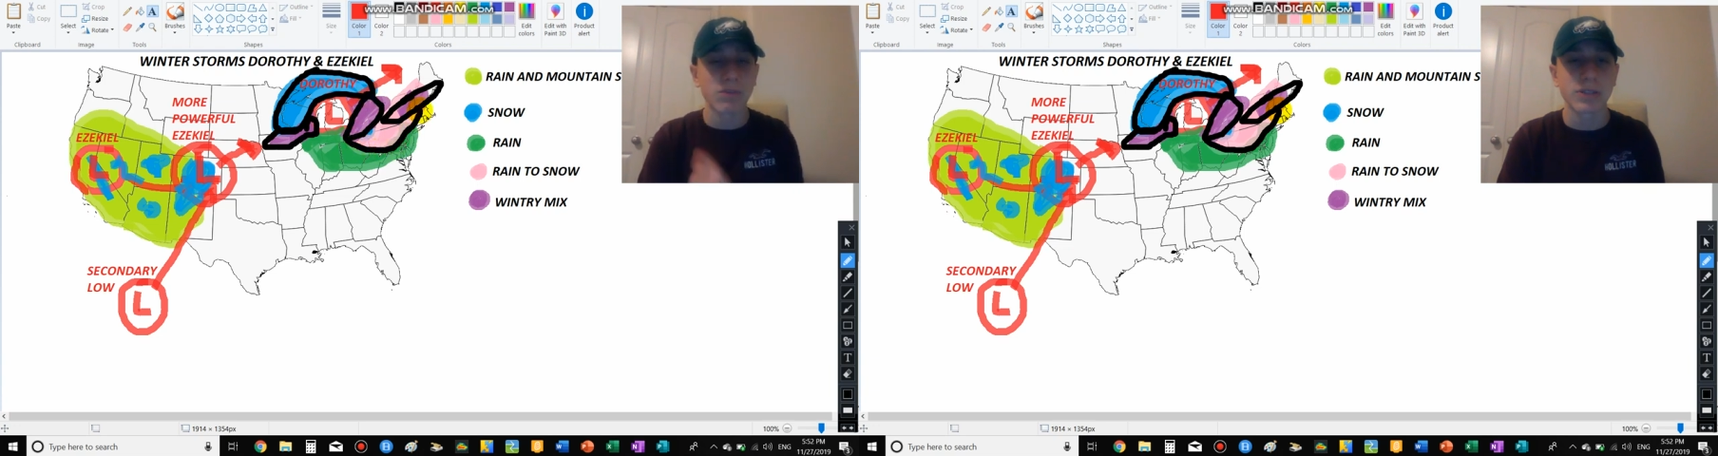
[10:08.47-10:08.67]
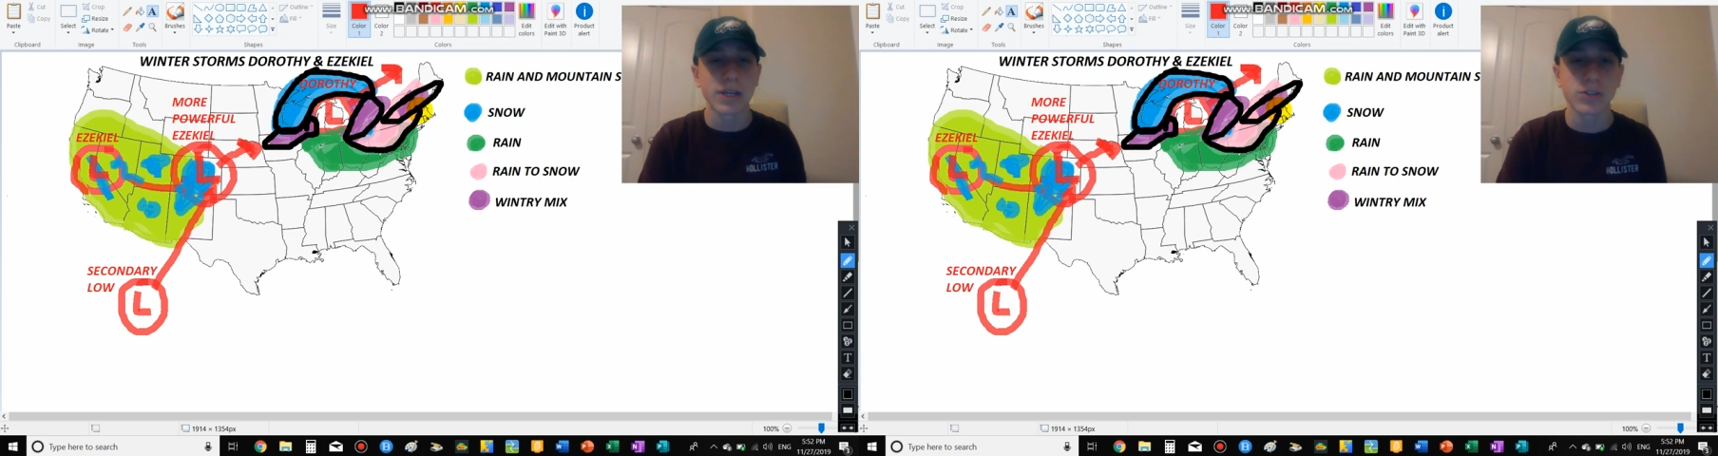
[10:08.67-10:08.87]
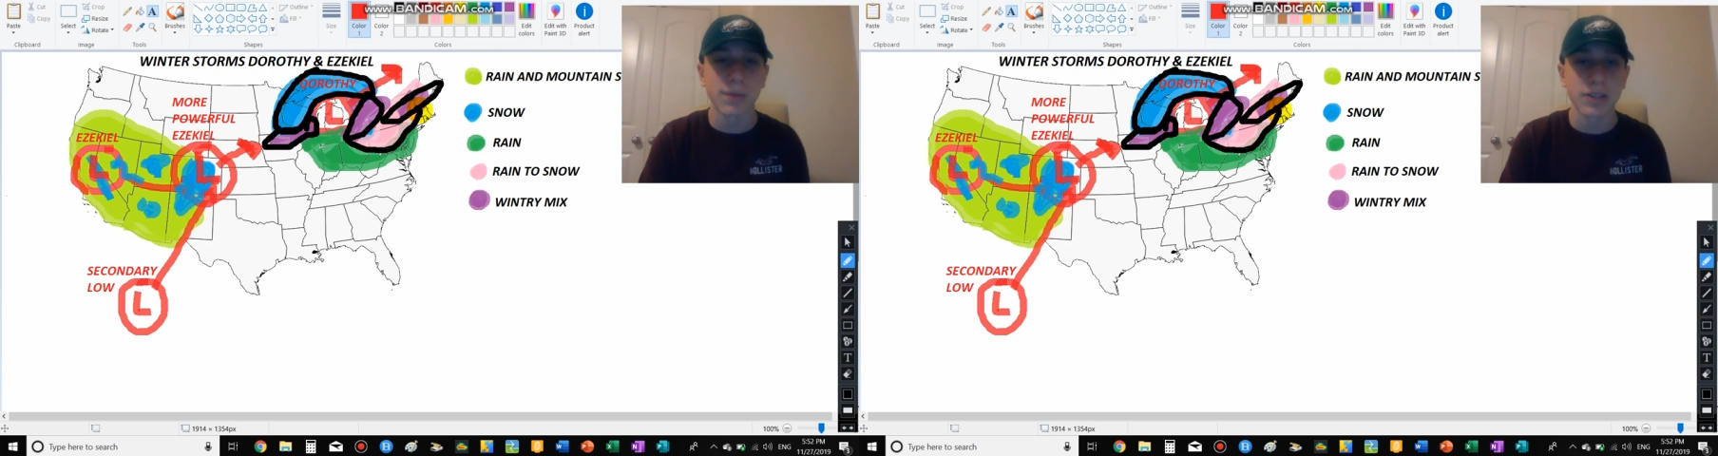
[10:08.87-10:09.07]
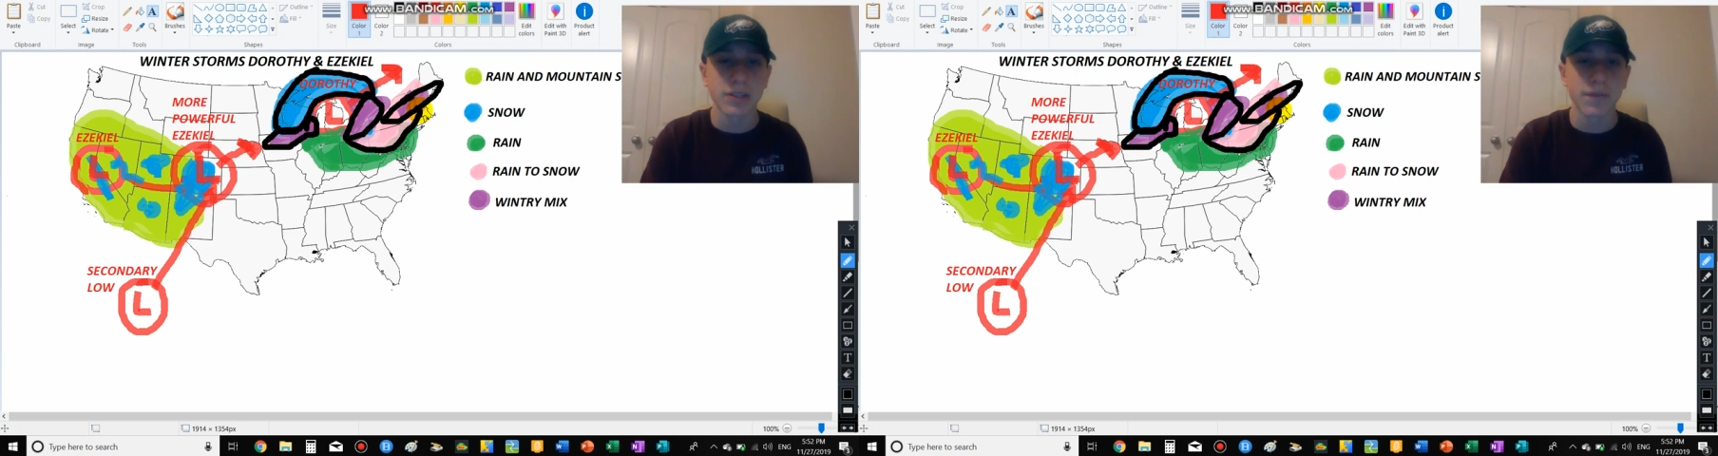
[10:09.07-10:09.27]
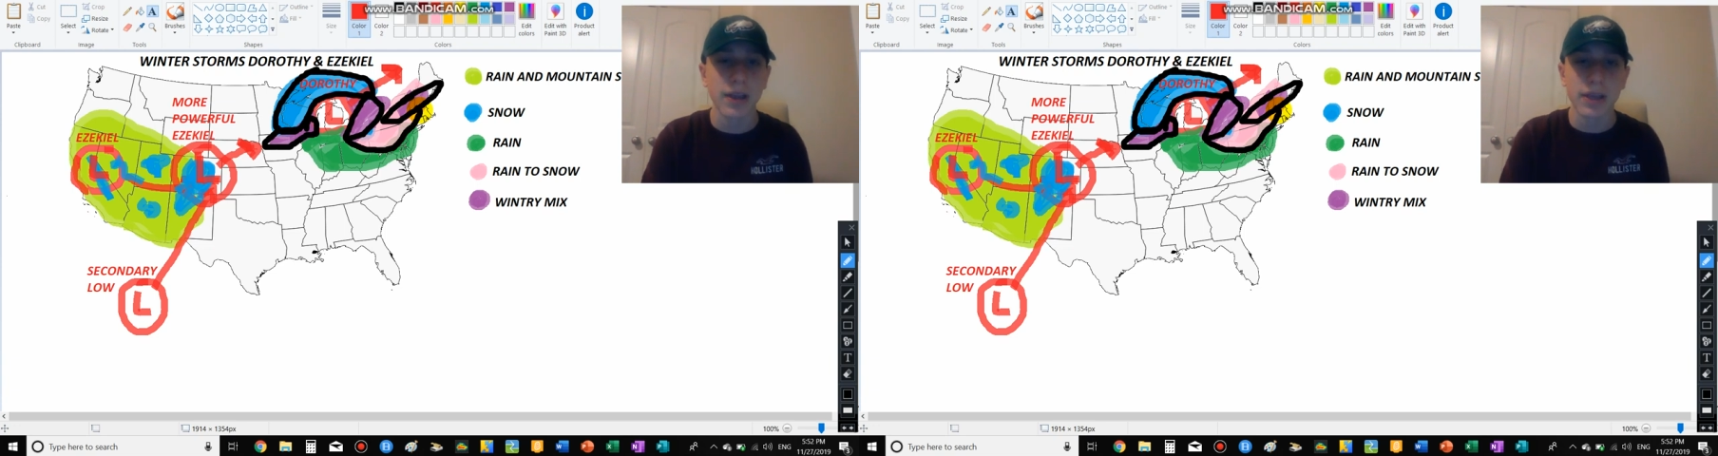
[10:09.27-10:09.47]
for central
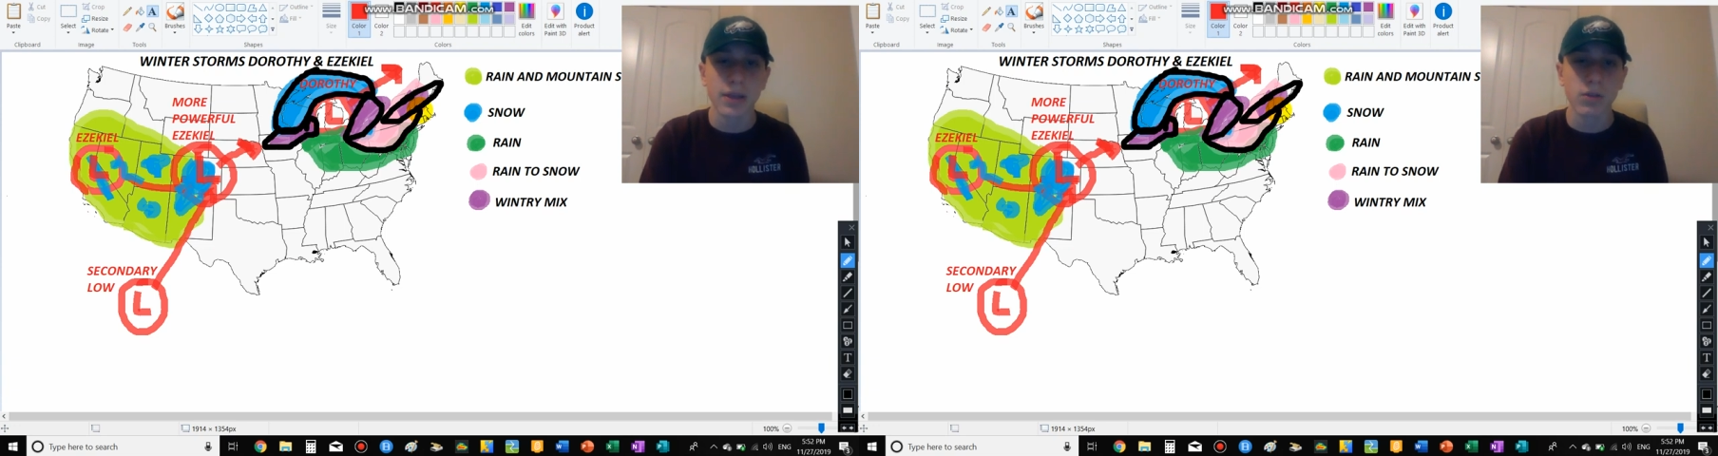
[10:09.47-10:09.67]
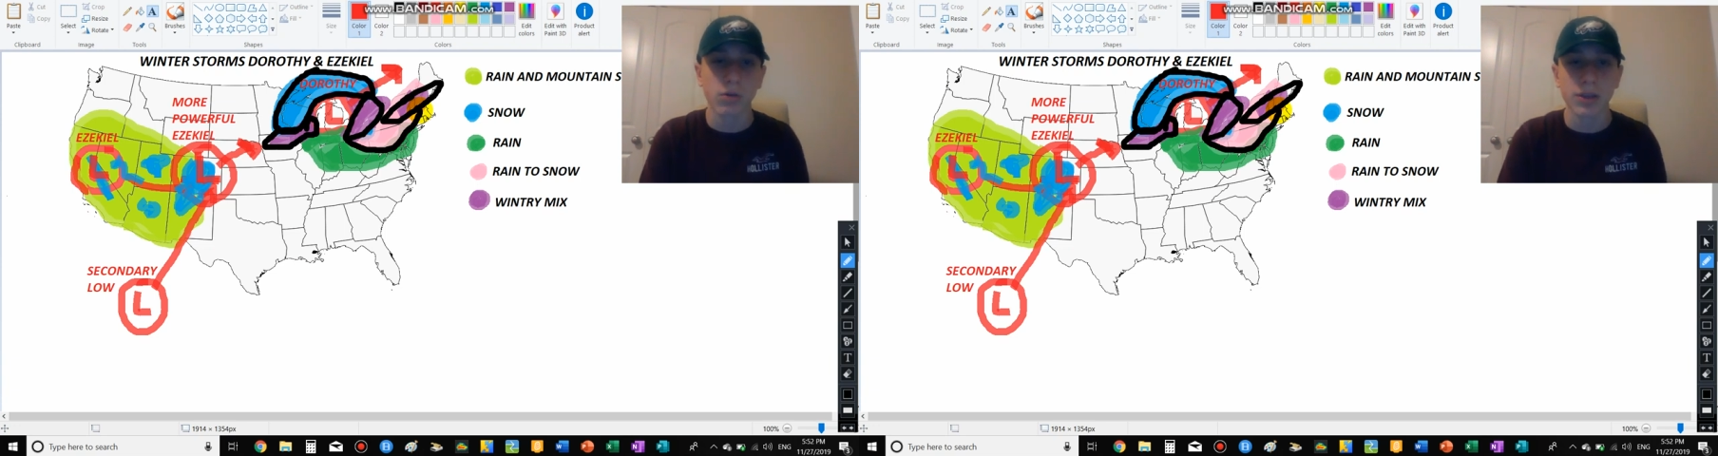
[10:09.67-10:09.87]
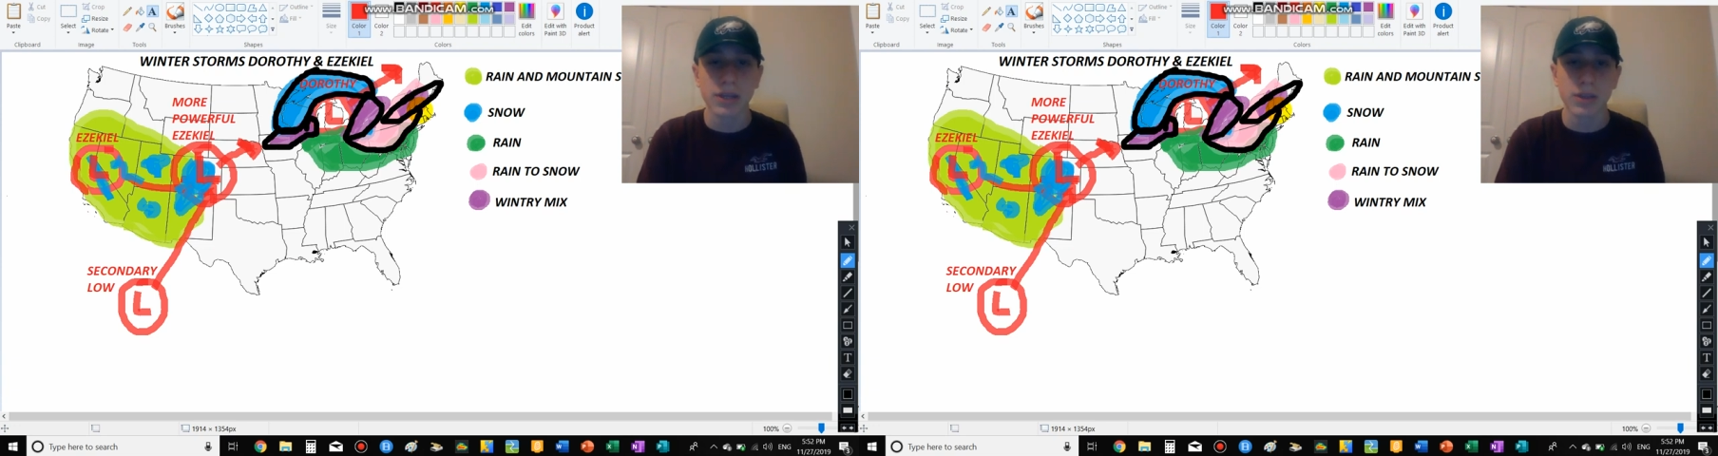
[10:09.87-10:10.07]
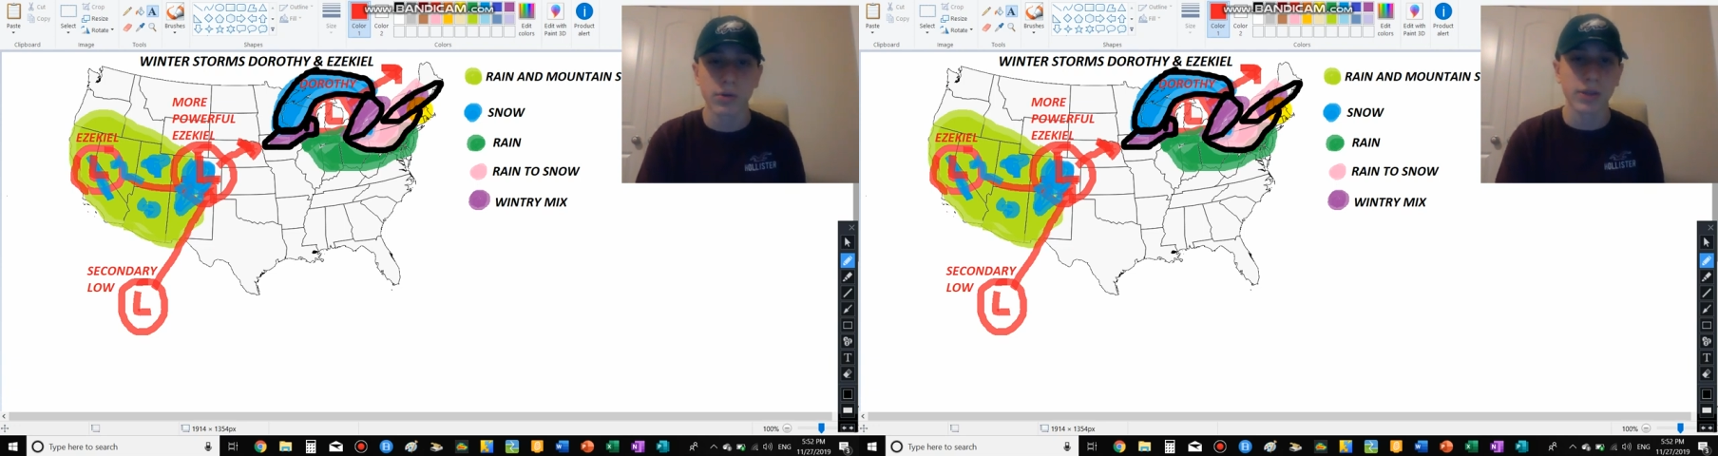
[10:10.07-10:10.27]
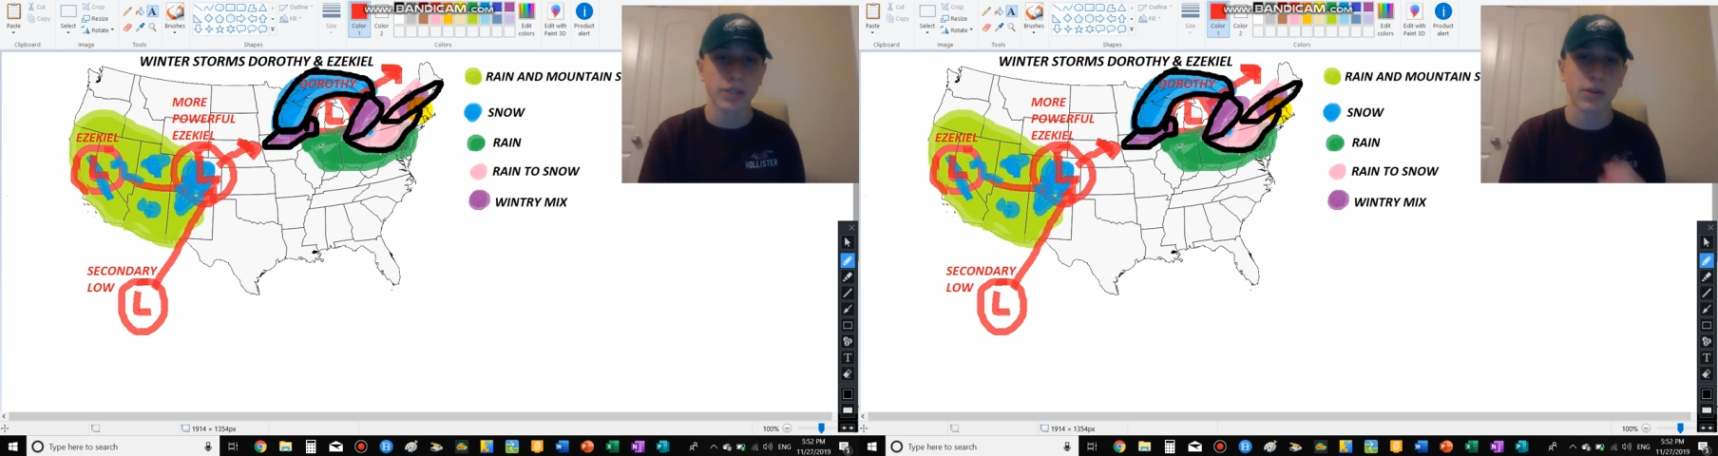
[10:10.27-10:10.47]
Pennsylvania and
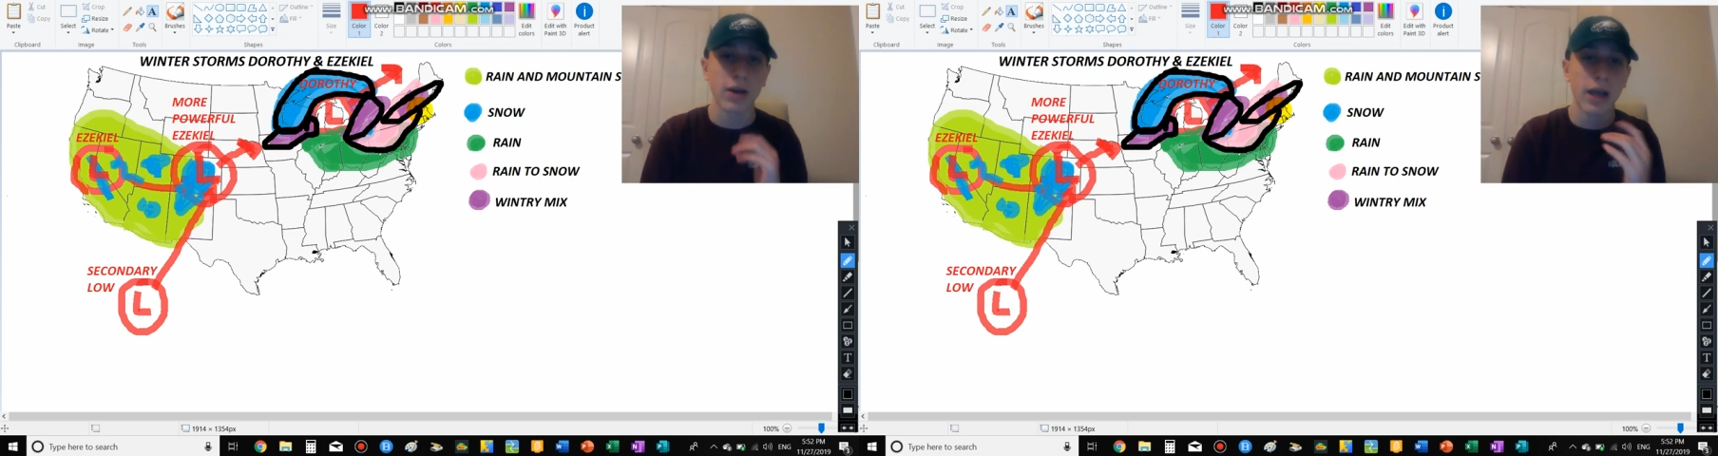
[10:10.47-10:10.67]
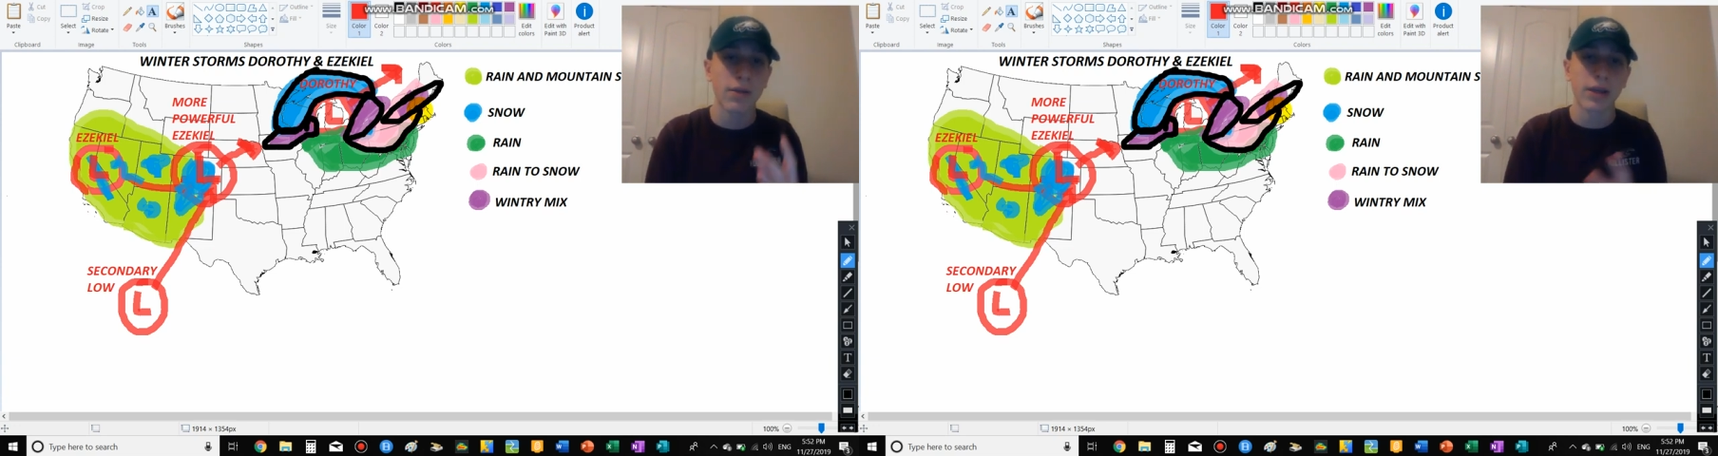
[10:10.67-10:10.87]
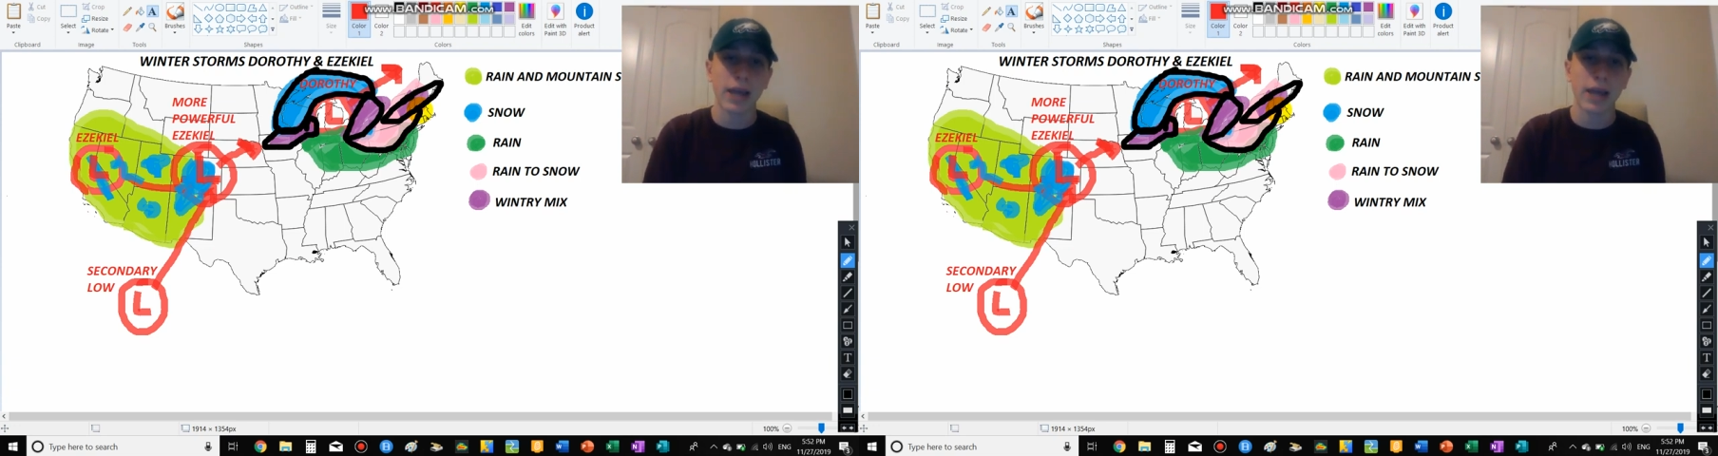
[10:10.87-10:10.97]
northeastern Ohio,